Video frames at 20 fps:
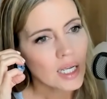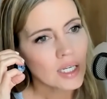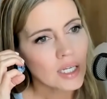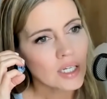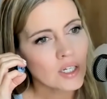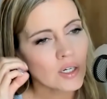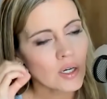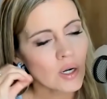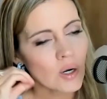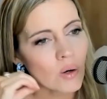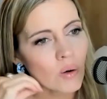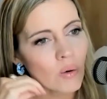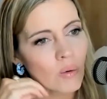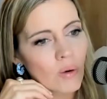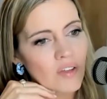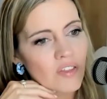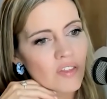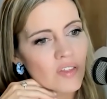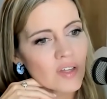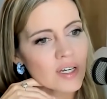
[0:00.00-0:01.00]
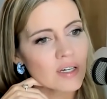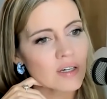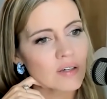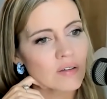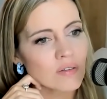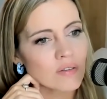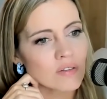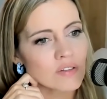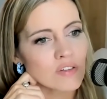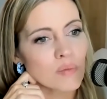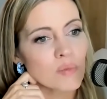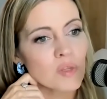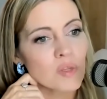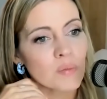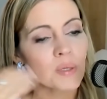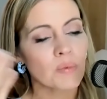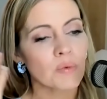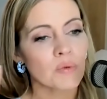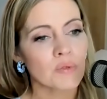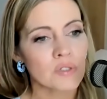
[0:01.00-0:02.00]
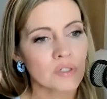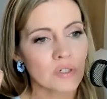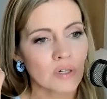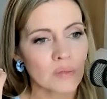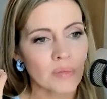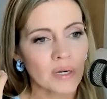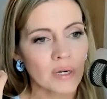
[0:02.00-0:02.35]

You know, I think some of the people who started